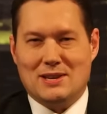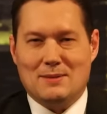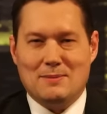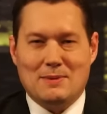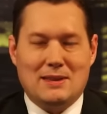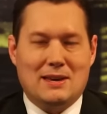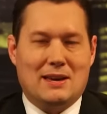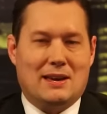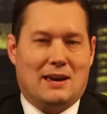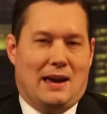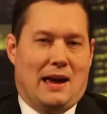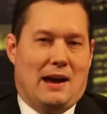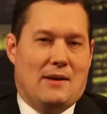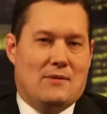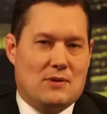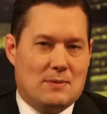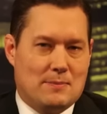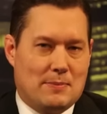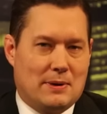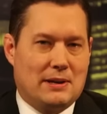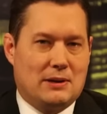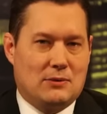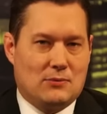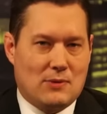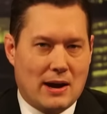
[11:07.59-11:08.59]
I mean, I think
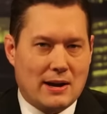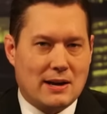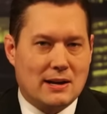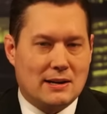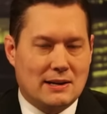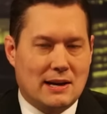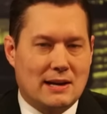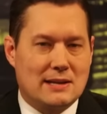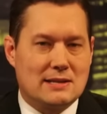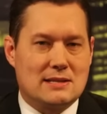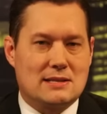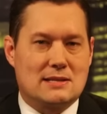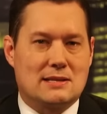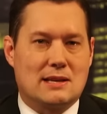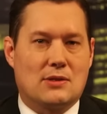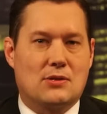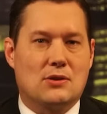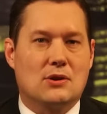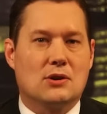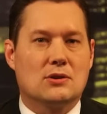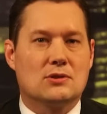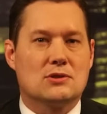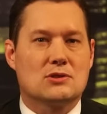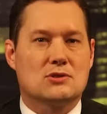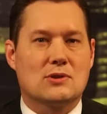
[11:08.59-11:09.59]
everybody recognizes that
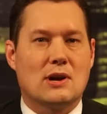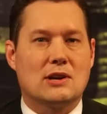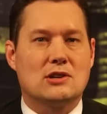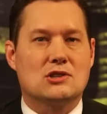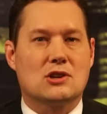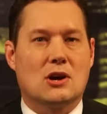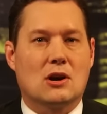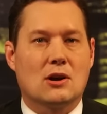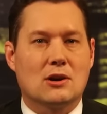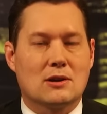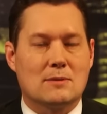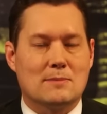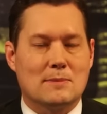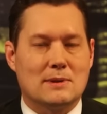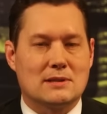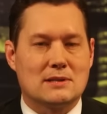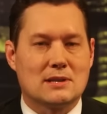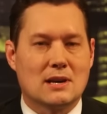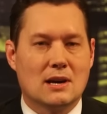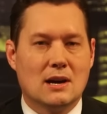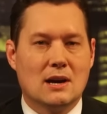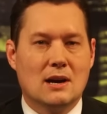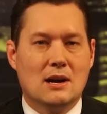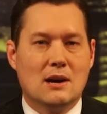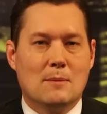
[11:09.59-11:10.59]
there are stretch
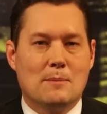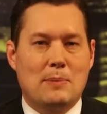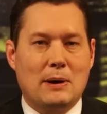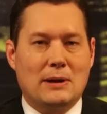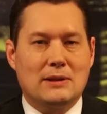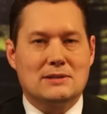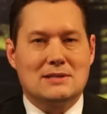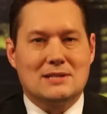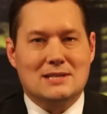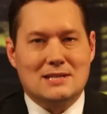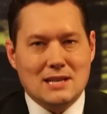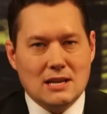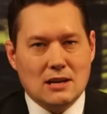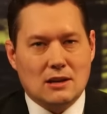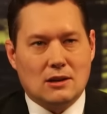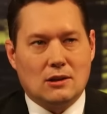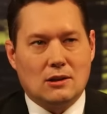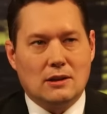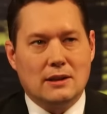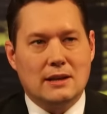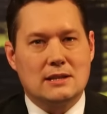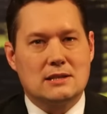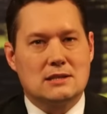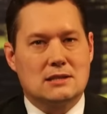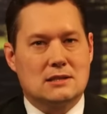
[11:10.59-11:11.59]
arguments, but
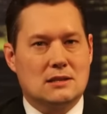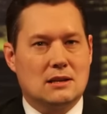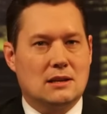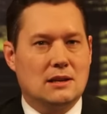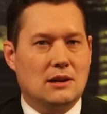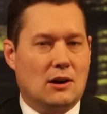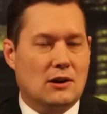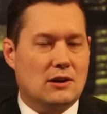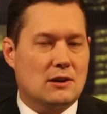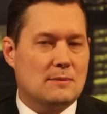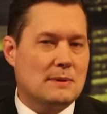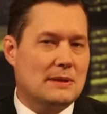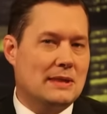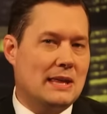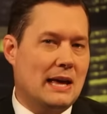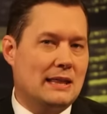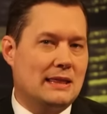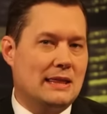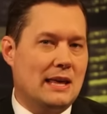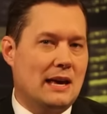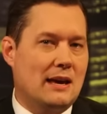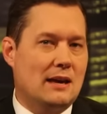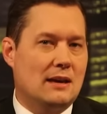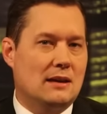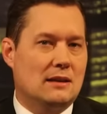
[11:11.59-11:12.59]
still, it's an argument
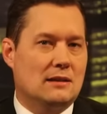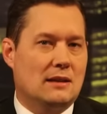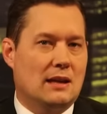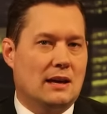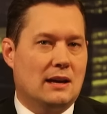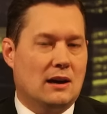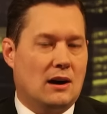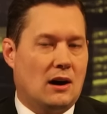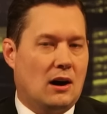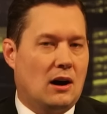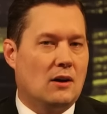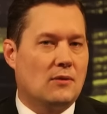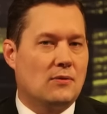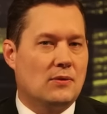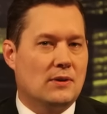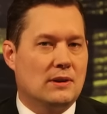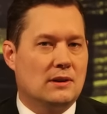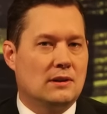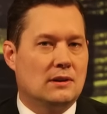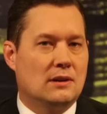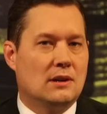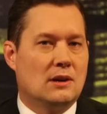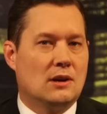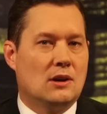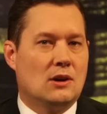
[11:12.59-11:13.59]
that they
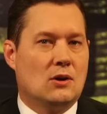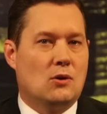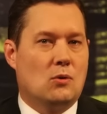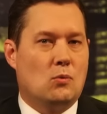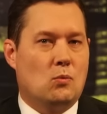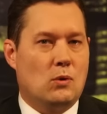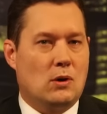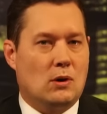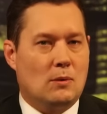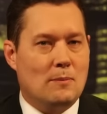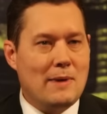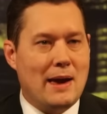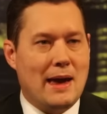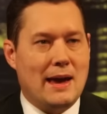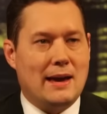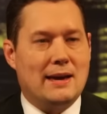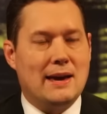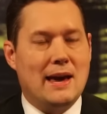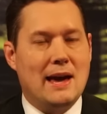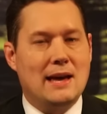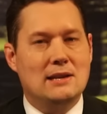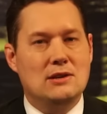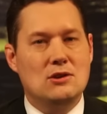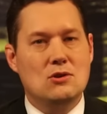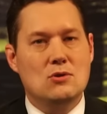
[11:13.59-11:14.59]
often will
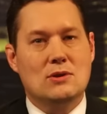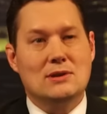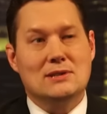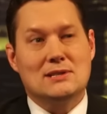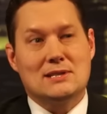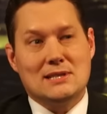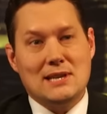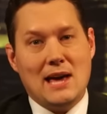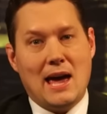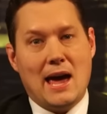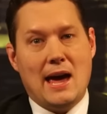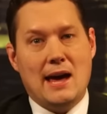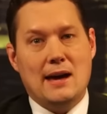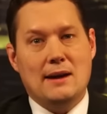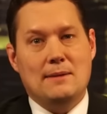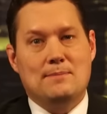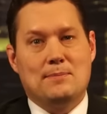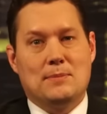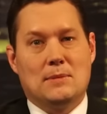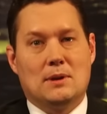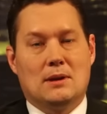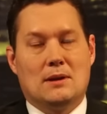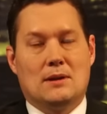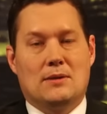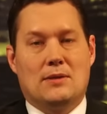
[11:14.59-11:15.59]
make. And you could say
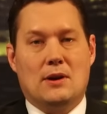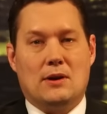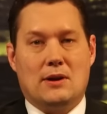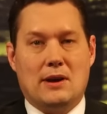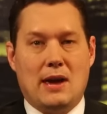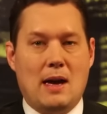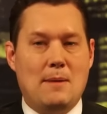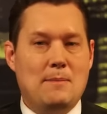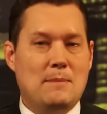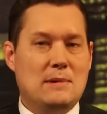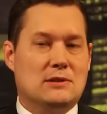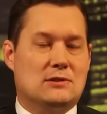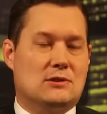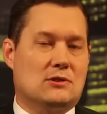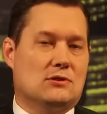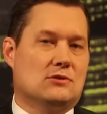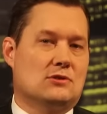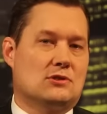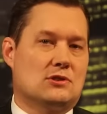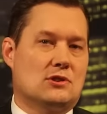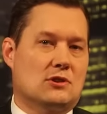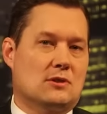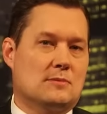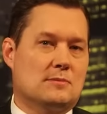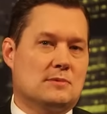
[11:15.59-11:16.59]
there can be certain
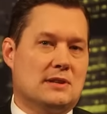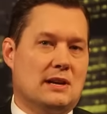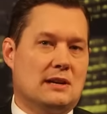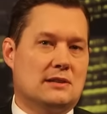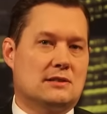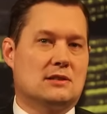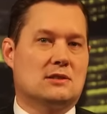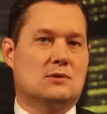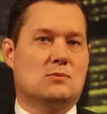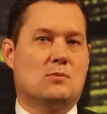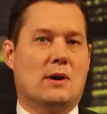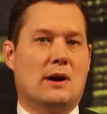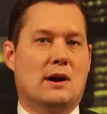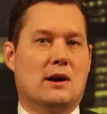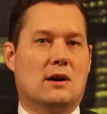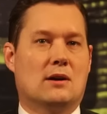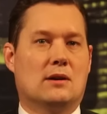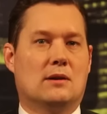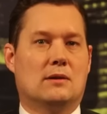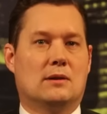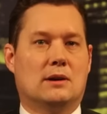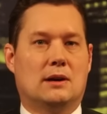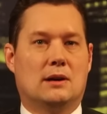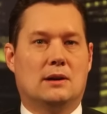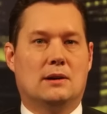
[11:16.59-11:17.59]
circumstances
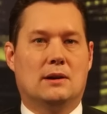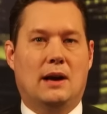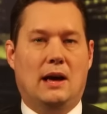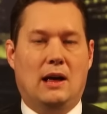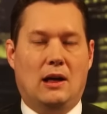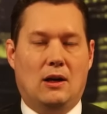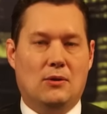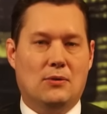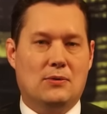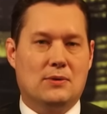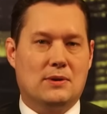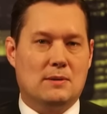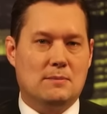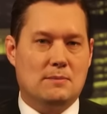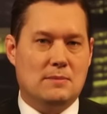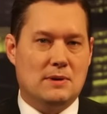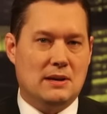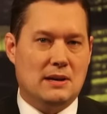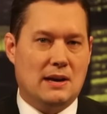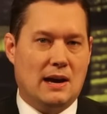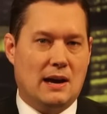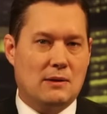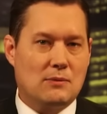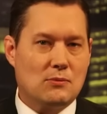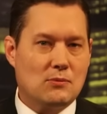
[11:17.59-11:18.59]
where health can
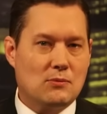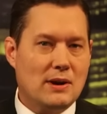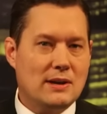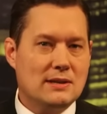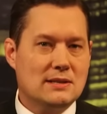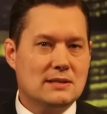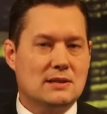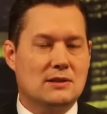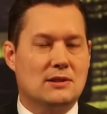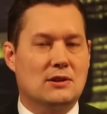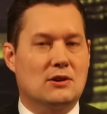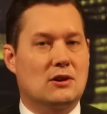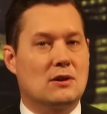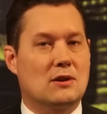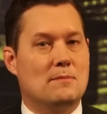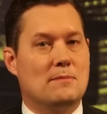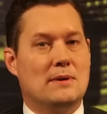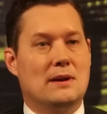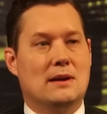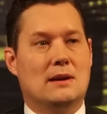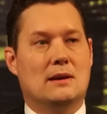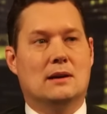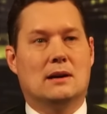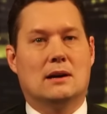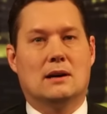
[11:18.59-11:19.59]
be at risk, there can
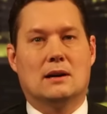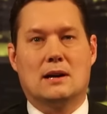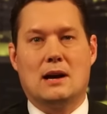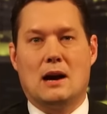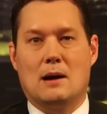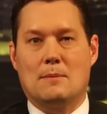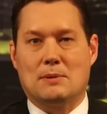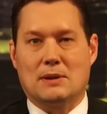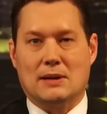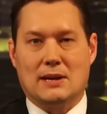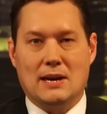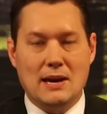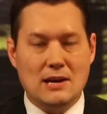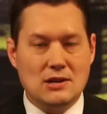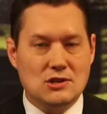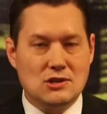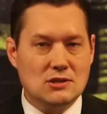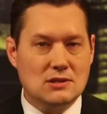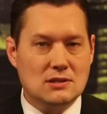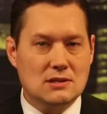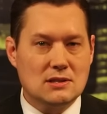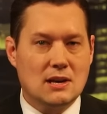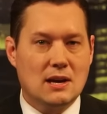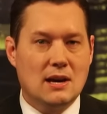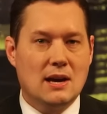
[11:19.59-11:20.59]
be
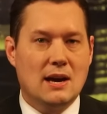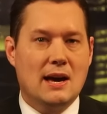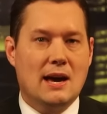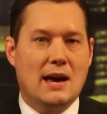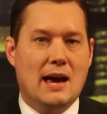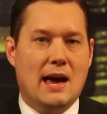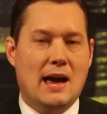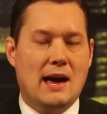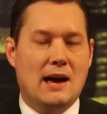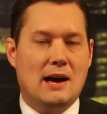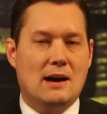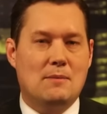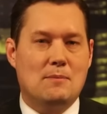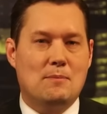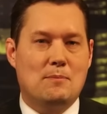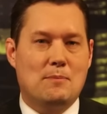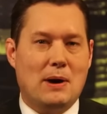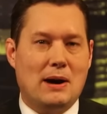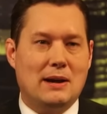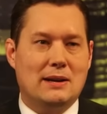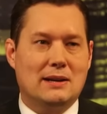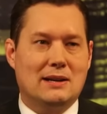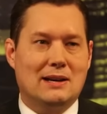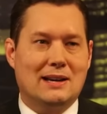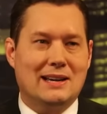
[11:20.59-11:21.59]
complications.
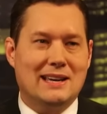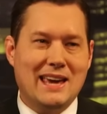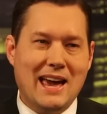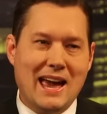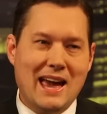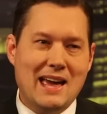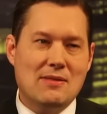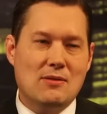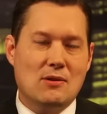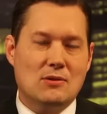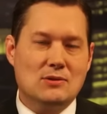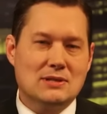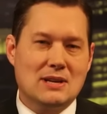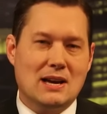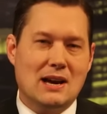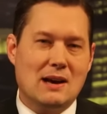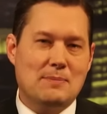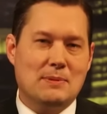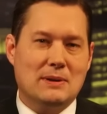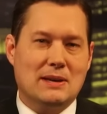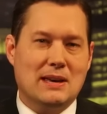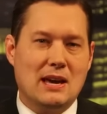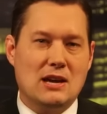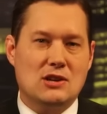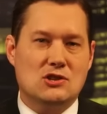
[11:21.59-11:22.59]
But again, those
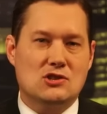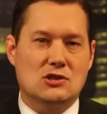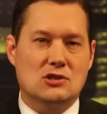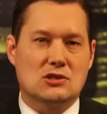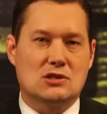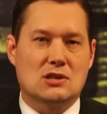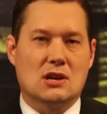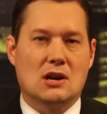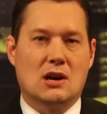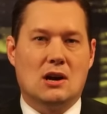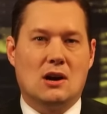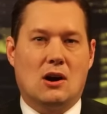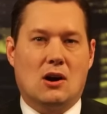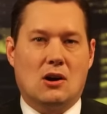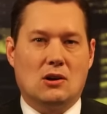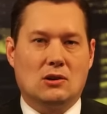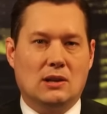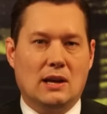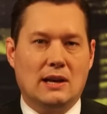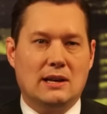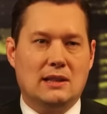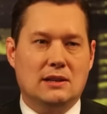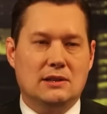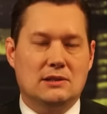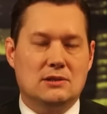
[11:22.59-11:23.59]
complications are
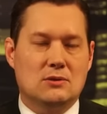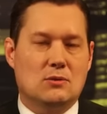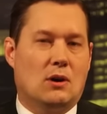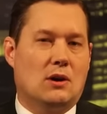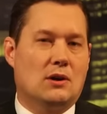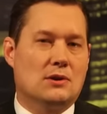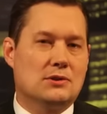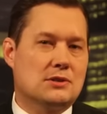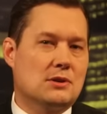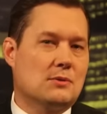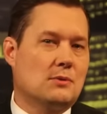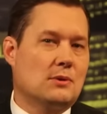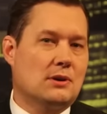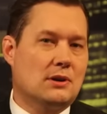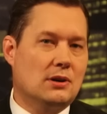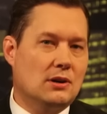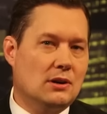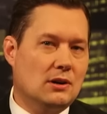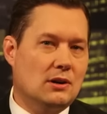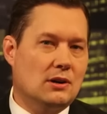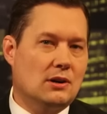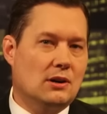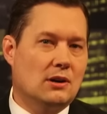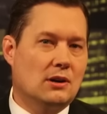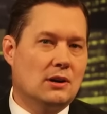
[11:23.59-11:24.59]
likely to also
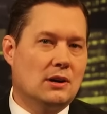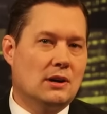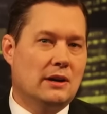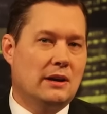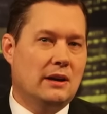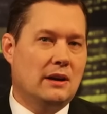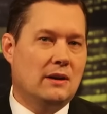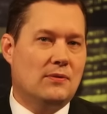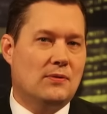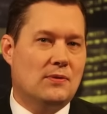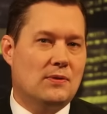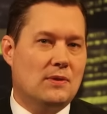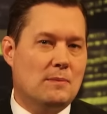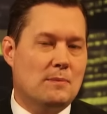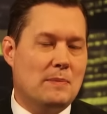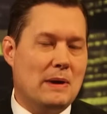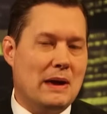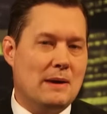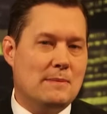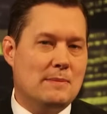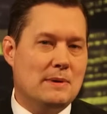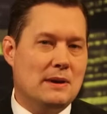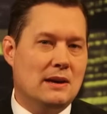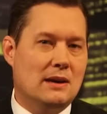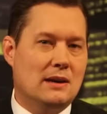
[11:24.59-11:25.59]
occur if the
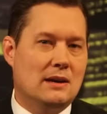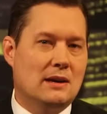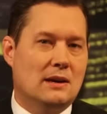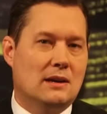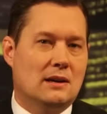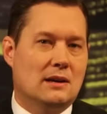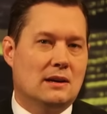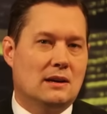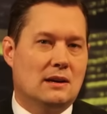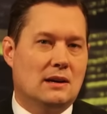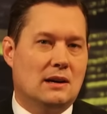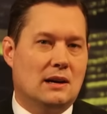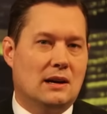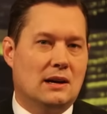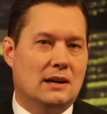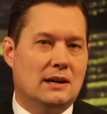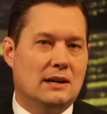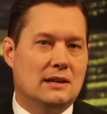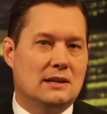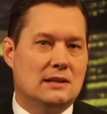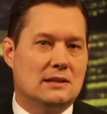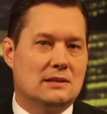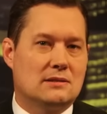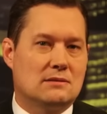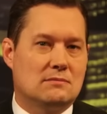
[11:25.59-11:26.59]
baby
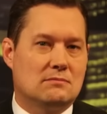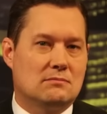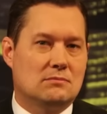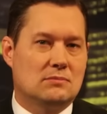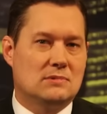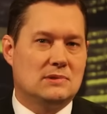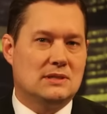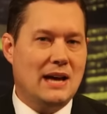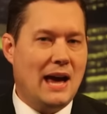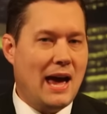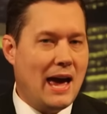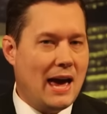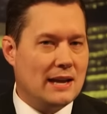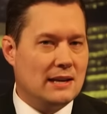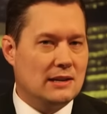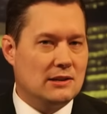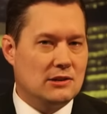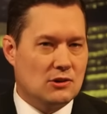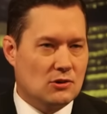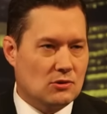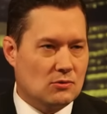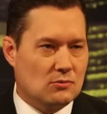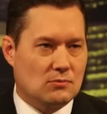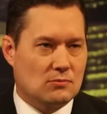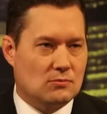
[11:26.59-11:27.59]
is dead and
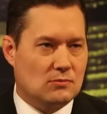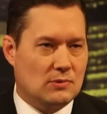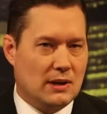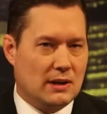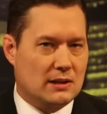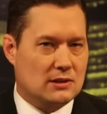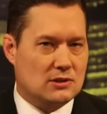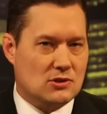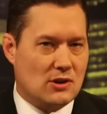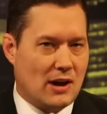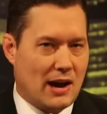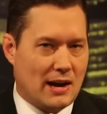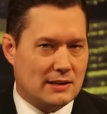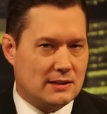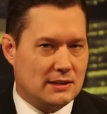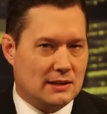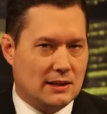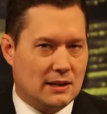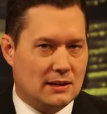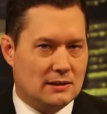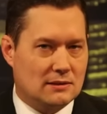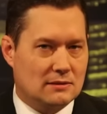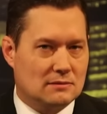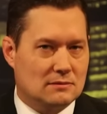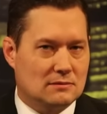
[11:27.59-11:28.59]
you're extracting
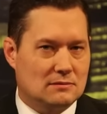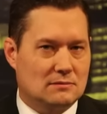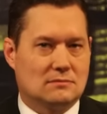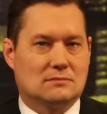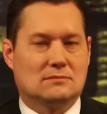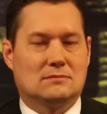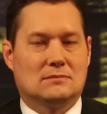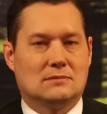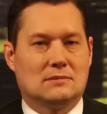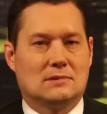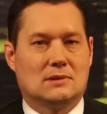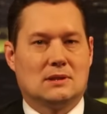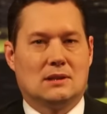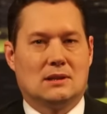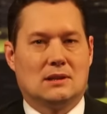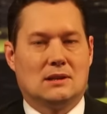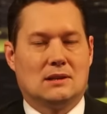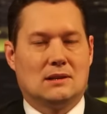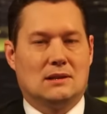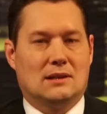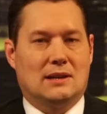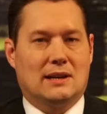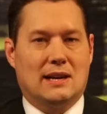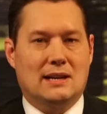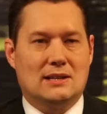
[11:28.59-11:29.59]
it.
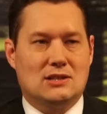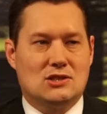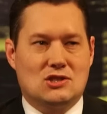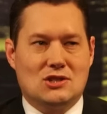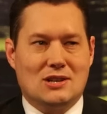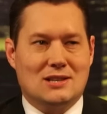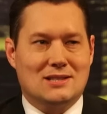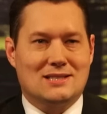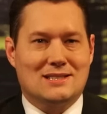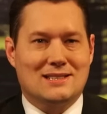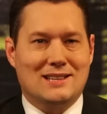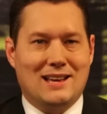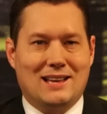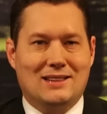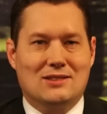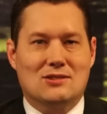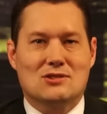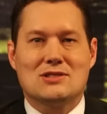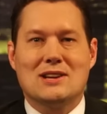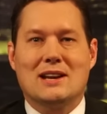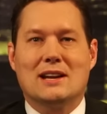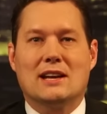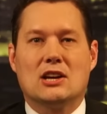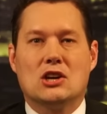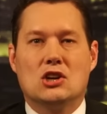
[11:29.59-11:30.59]
Like, it's just not,
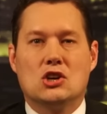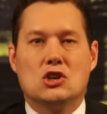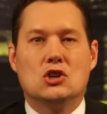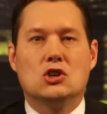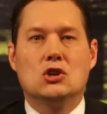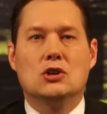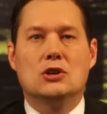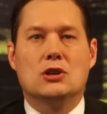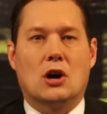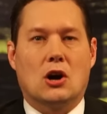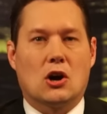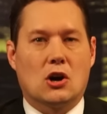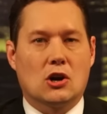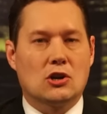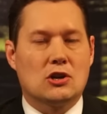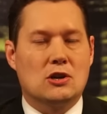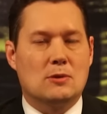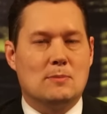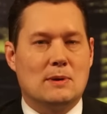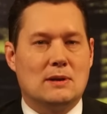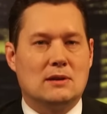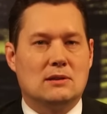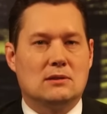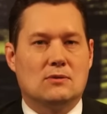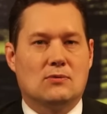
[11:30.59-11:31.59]
there's not a good
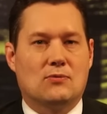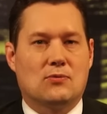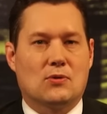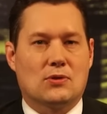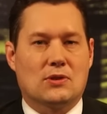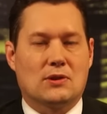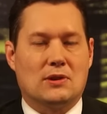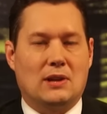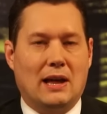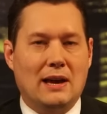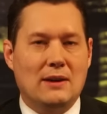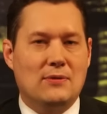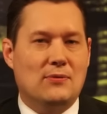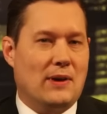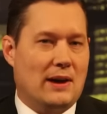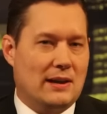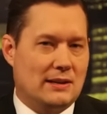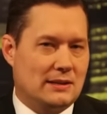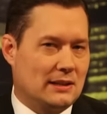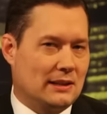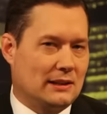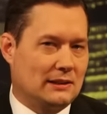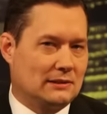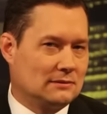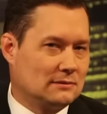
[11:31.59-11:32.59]
argument for the life
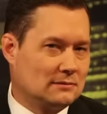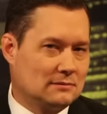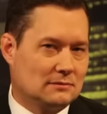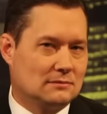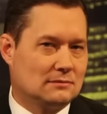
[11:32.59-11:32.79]
ending.